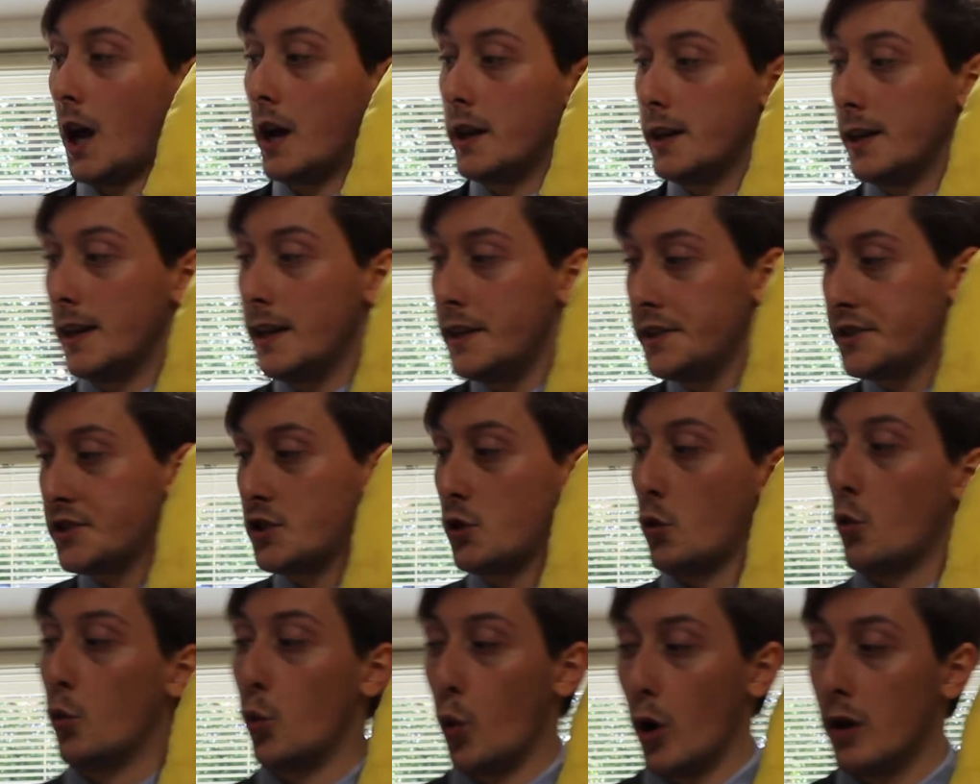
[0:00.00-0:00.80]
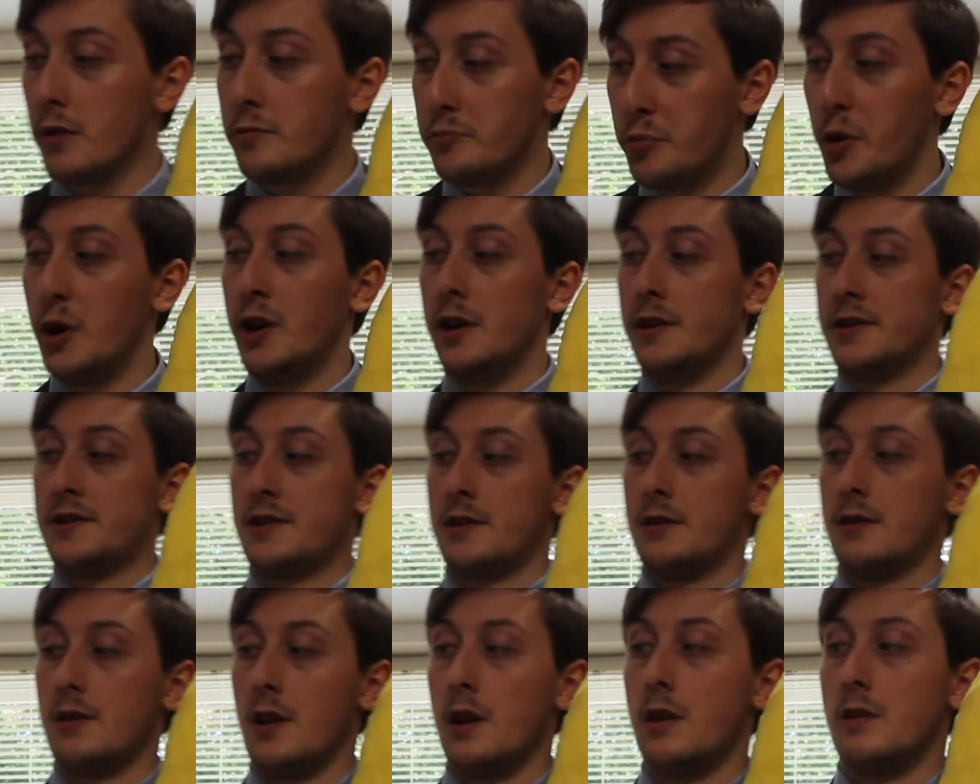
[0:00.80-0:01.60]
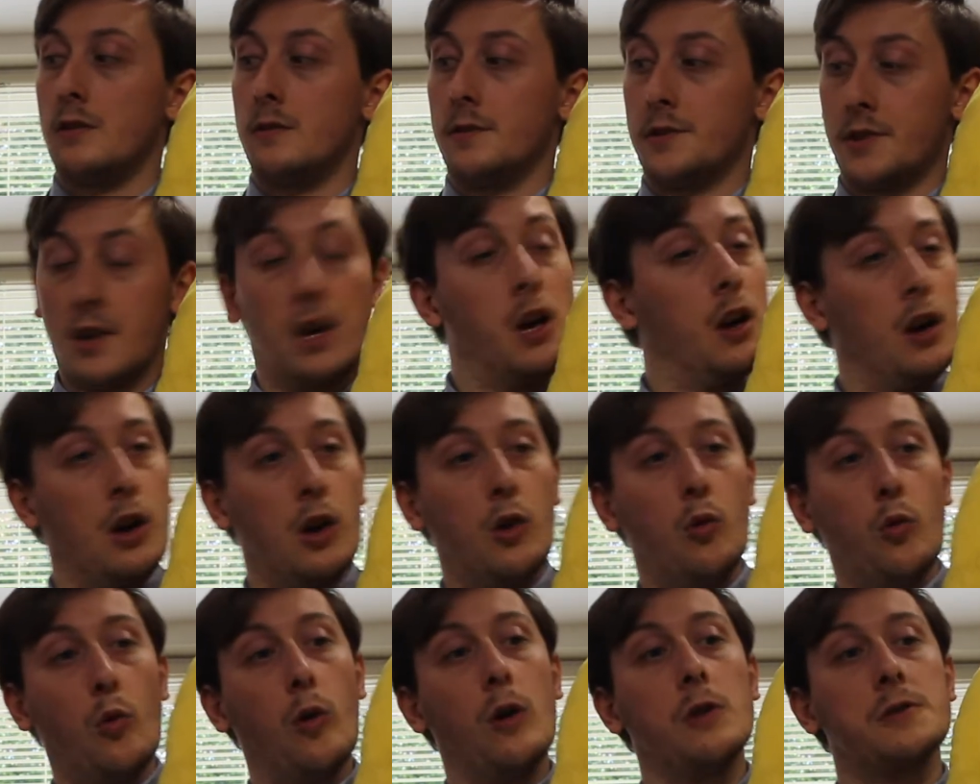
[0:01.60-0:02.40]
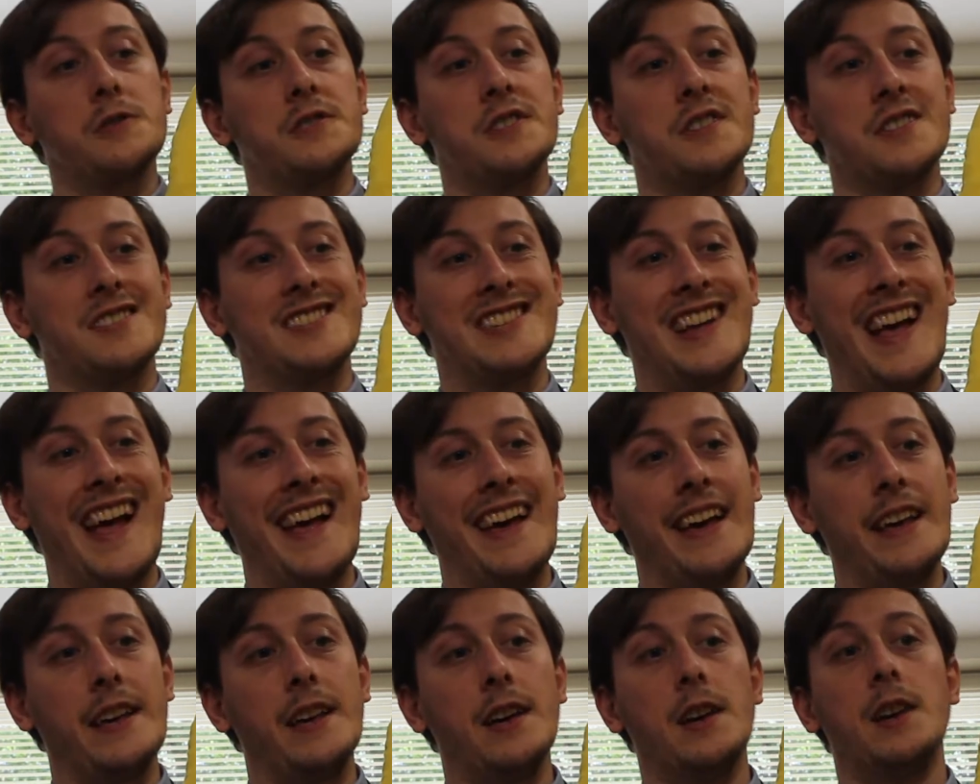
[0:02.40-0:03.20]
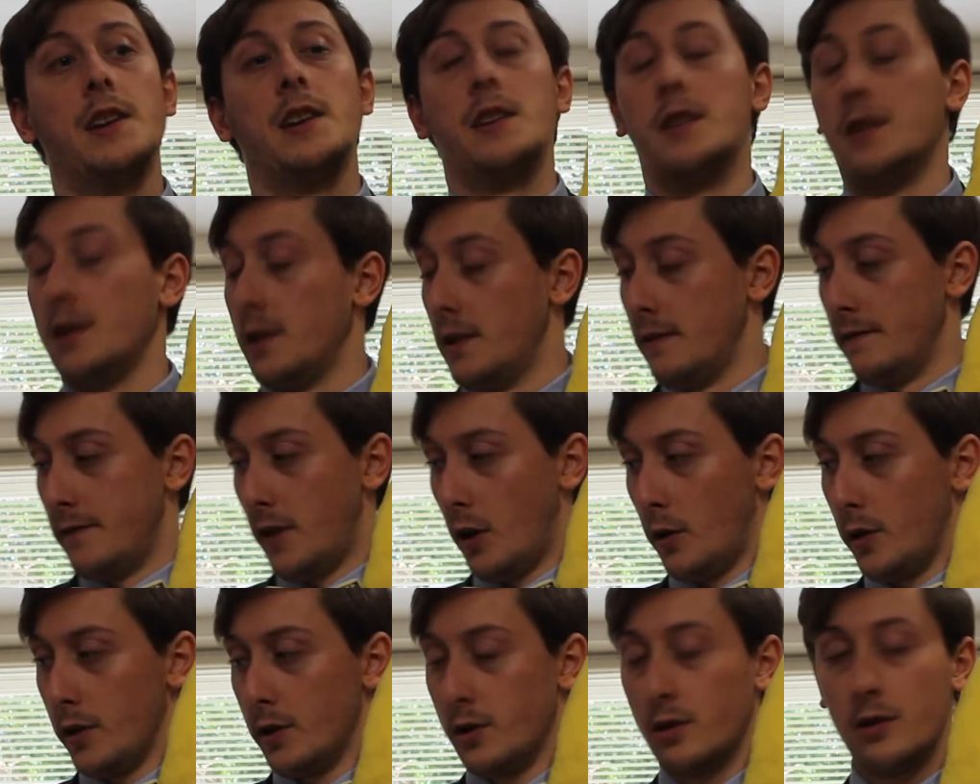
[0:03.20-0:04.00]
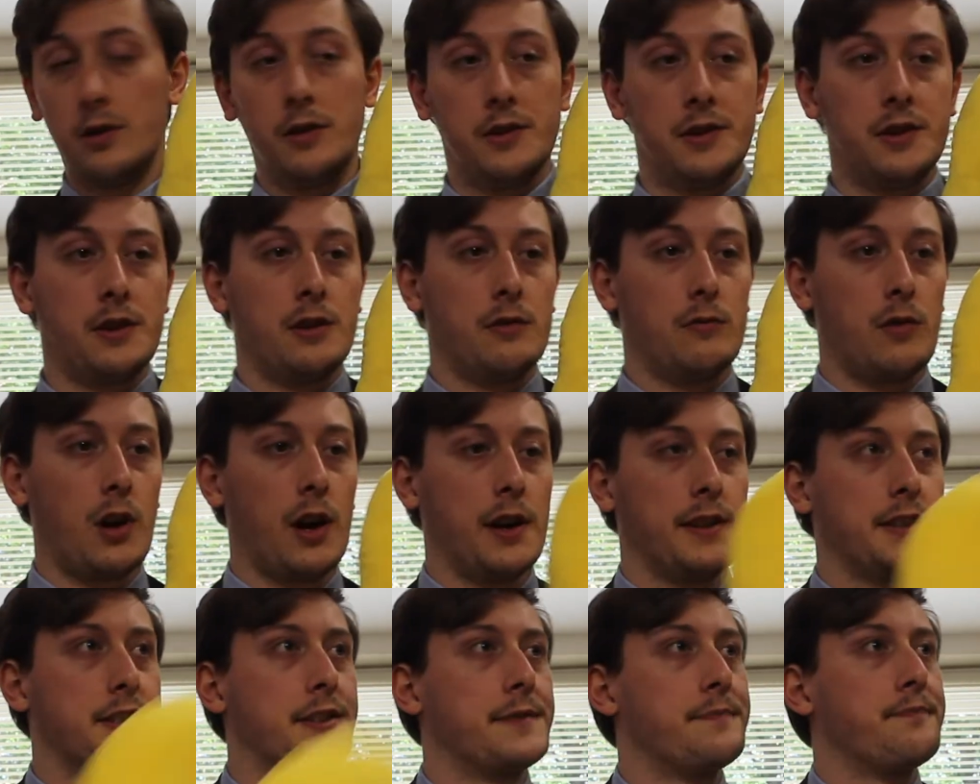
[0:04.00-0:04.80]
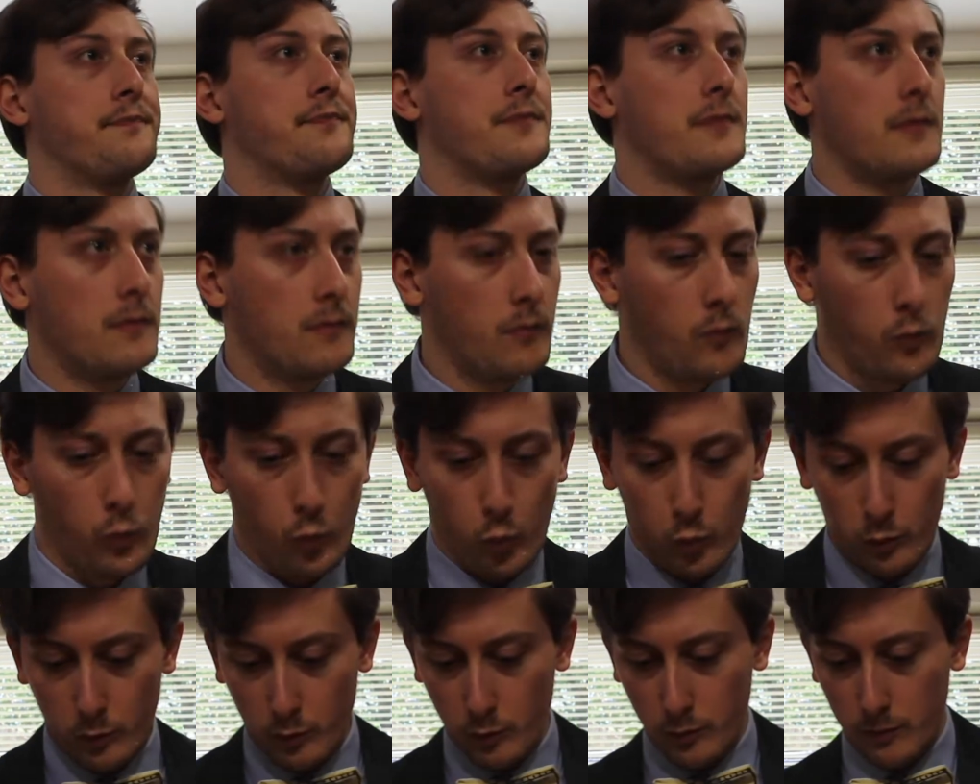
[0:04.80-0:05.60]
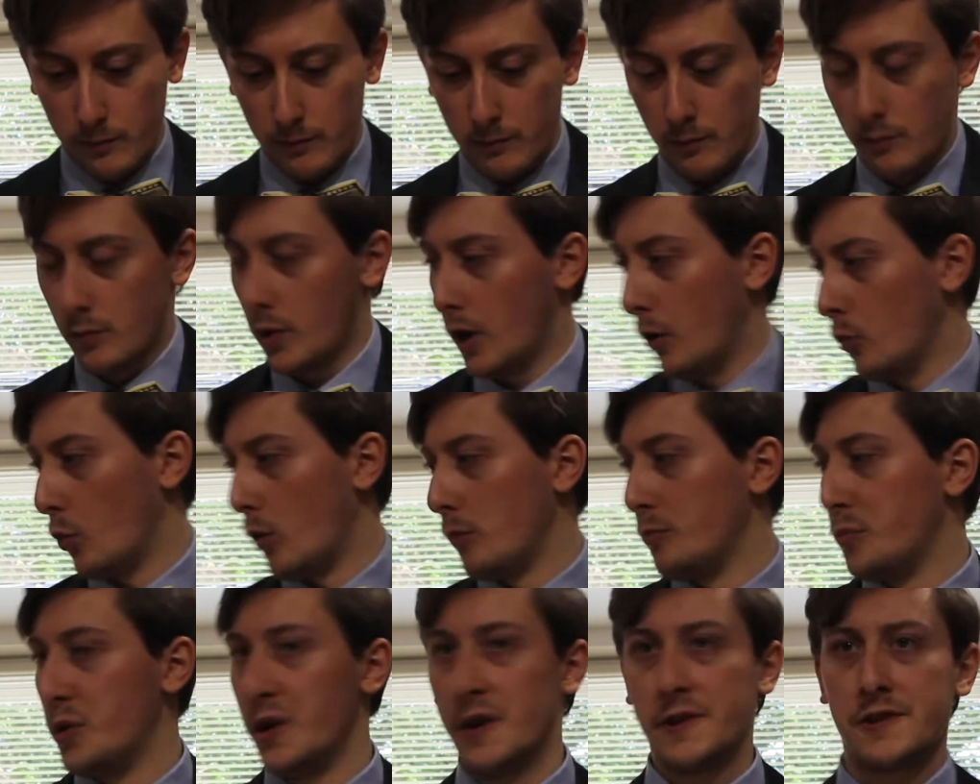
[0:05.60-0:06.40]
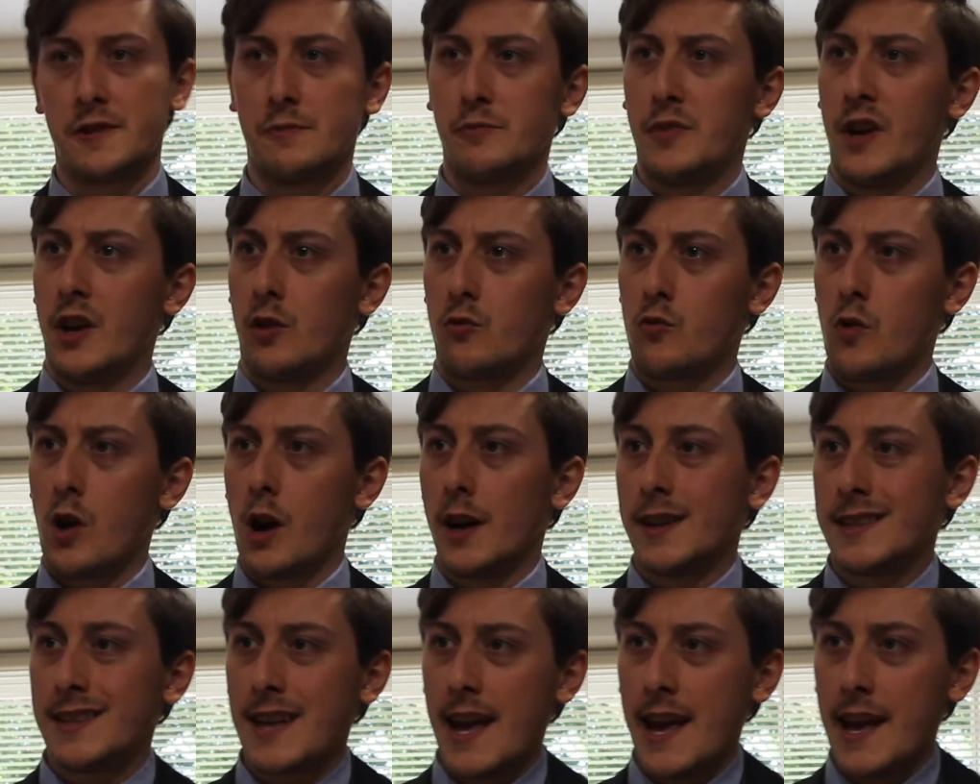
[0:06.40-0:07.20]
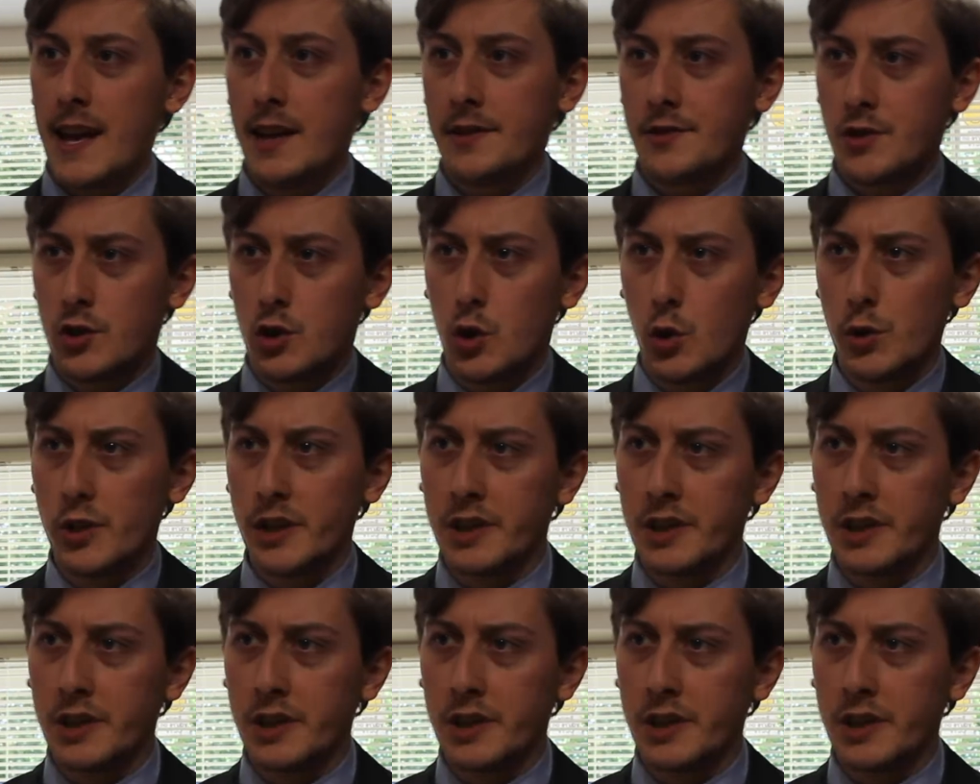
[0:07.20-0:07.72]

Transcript: At least one person knows what to say. Very good. Right. One person being right is good